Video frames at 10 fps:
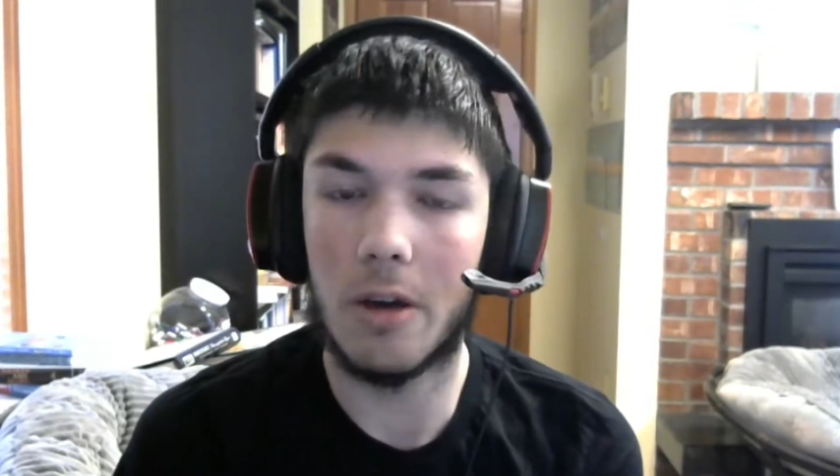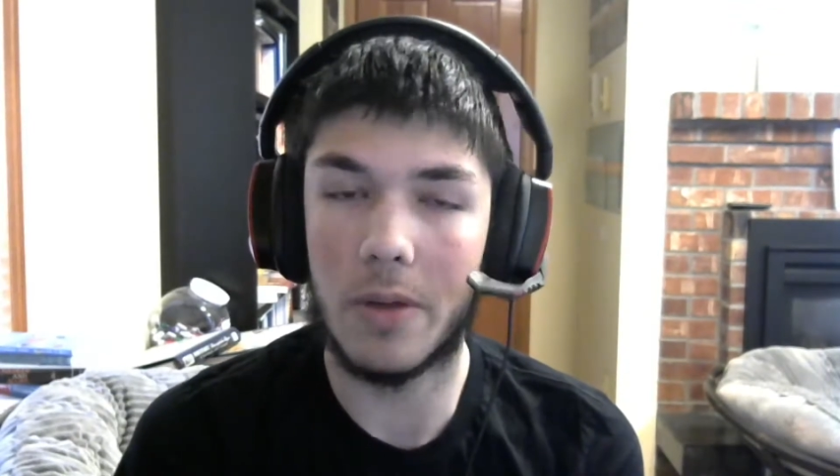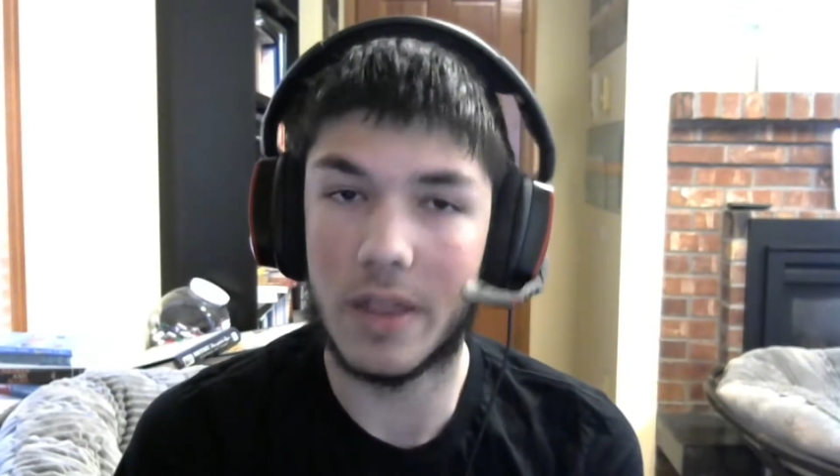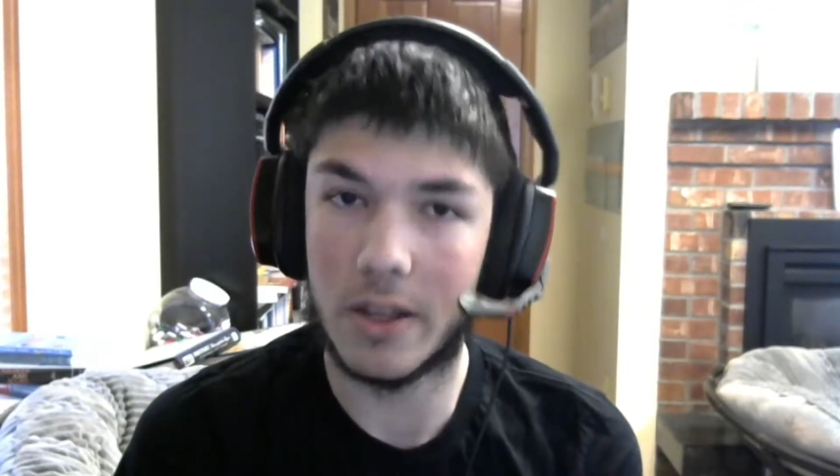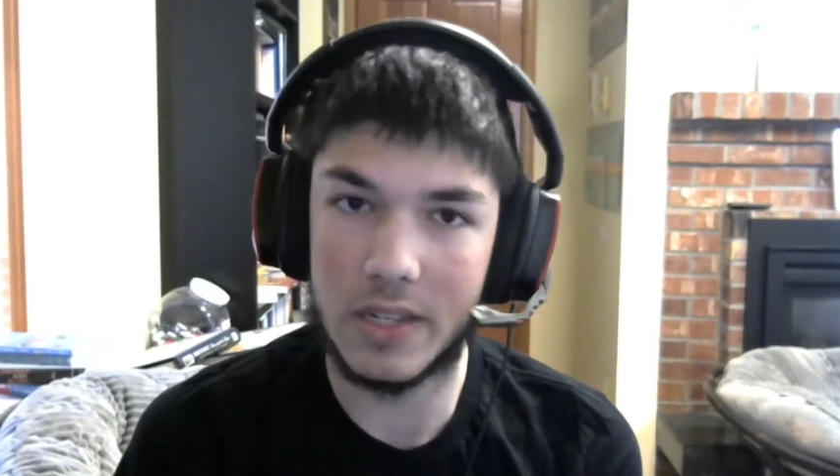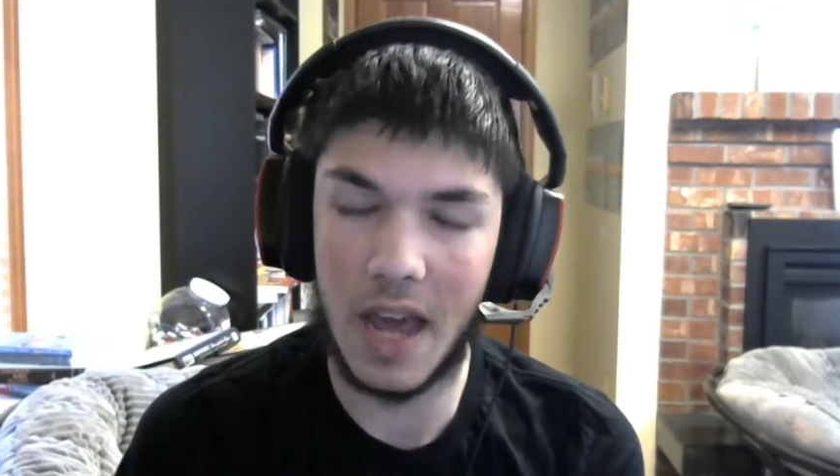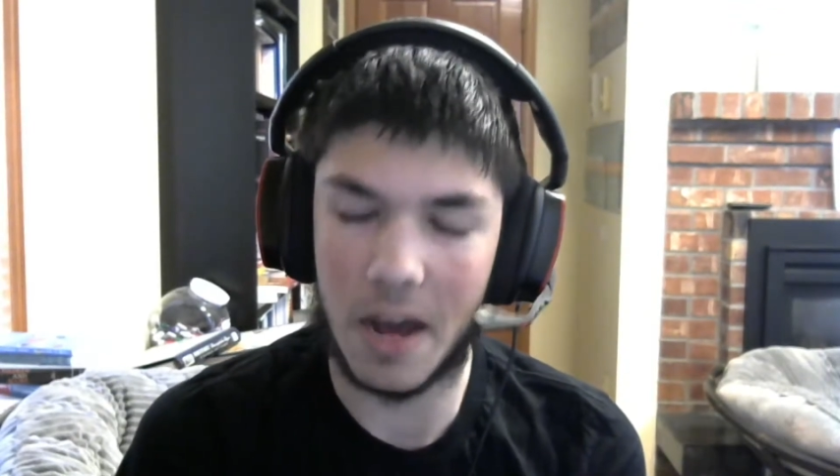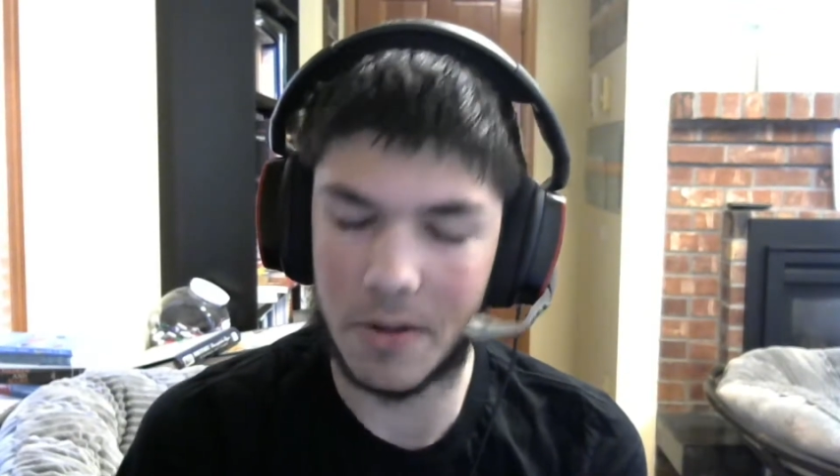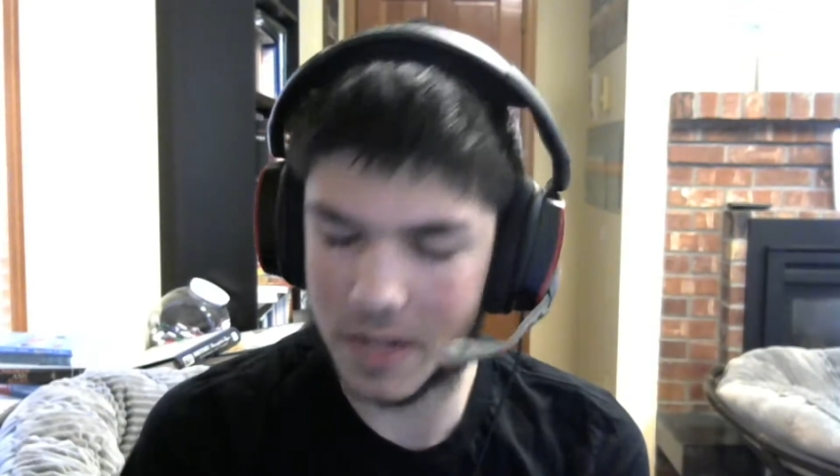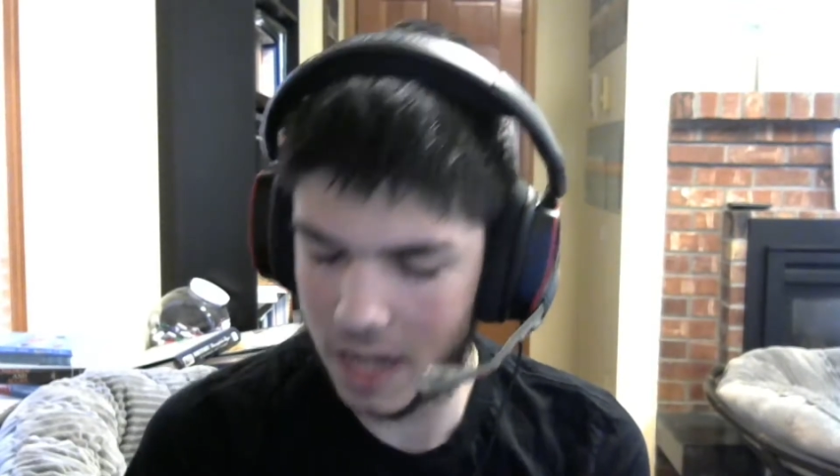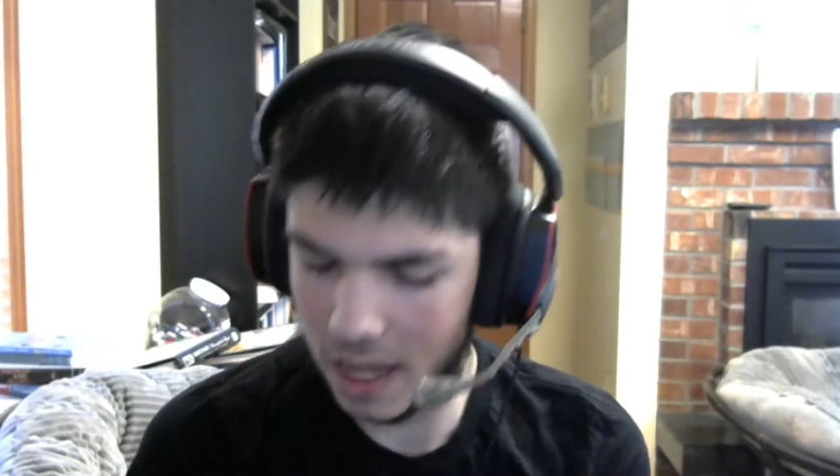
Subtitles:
without sound.